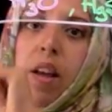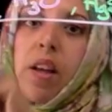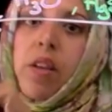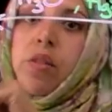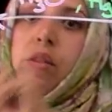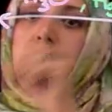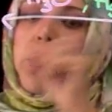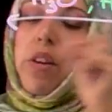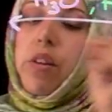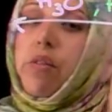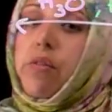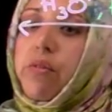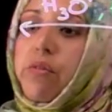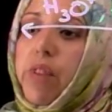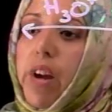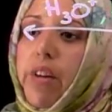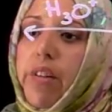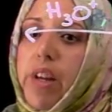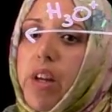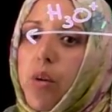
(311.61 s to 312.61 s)
so they're
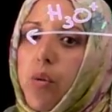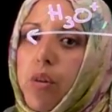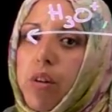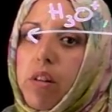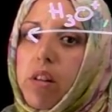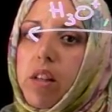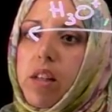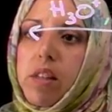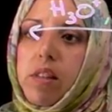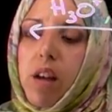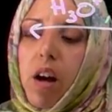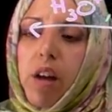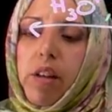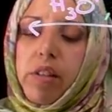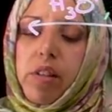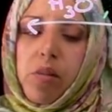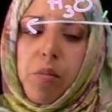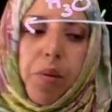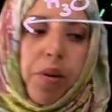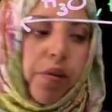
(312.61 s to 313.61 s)
very quickly
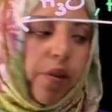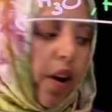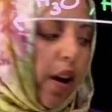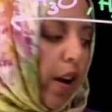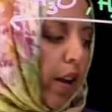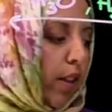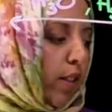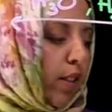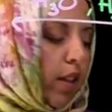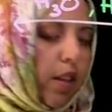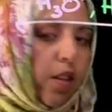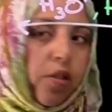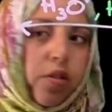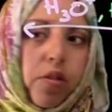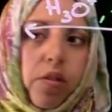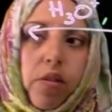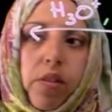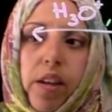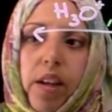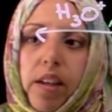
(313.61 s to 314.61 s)
tautomerized
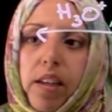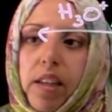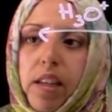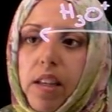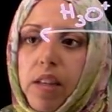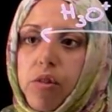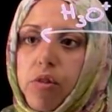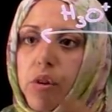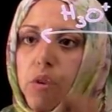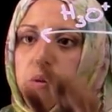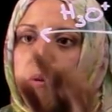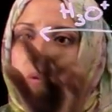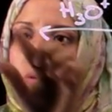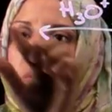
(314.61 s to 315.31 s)
into the keto